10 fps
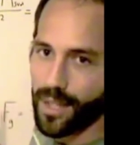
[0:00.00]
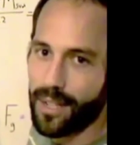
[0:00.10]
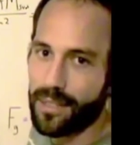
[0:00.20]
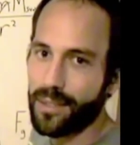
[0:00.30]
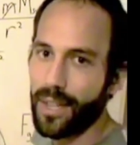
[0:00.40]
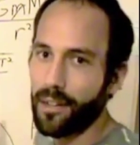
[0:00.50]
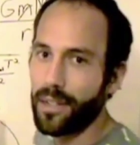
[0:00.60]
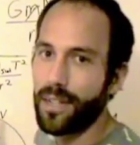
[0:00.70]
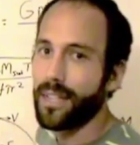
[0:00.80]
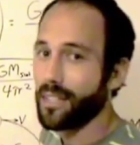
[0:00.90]
to cancel out.
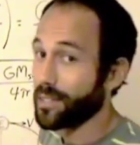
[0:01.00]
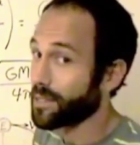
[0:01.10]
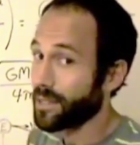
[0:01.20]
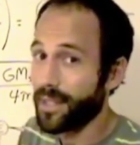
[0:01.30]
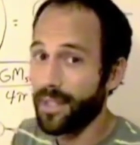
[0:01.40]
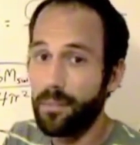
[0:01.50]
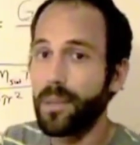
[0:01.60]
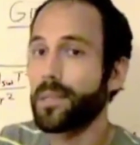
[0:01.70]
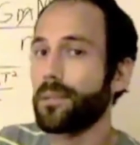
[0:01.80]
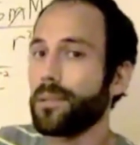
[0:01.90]
Just like in
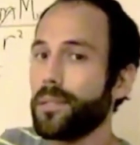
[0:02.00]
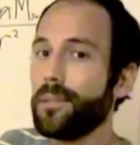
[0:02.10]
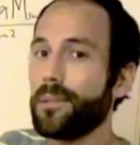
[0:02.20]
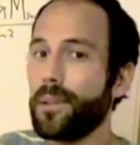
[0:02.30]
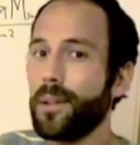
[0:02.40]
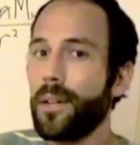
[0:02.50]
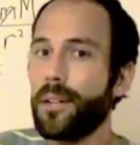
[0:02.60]
episode 2,